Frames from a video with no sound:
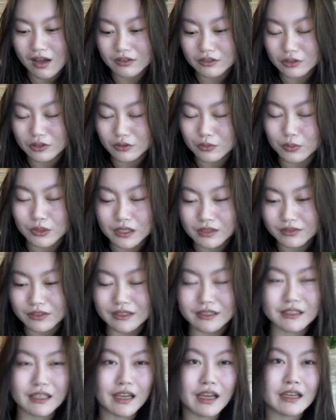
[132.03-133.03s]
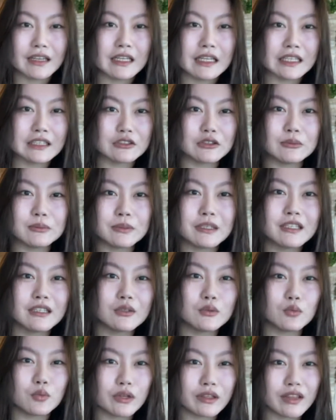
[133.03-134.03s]
to whatever state I needed to be
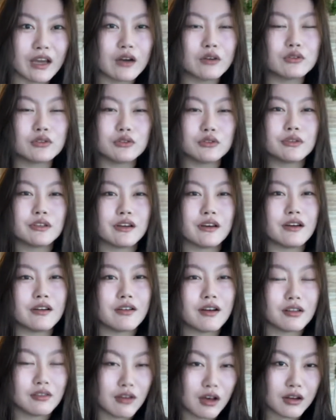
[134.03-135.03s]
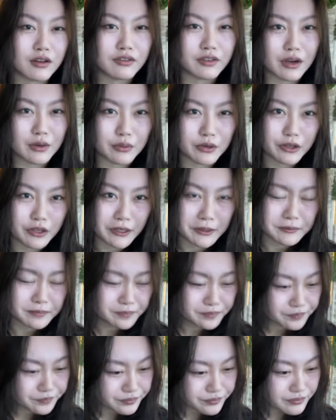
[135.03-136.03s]
in without doing a lot of networking.
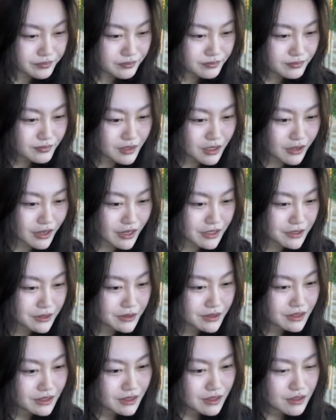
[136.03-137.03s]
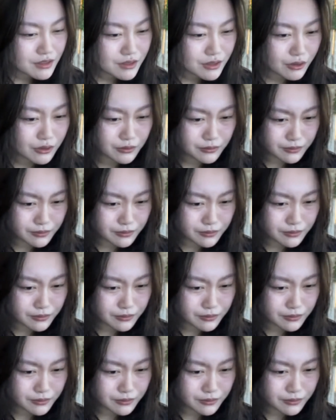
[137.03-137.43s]
All right, so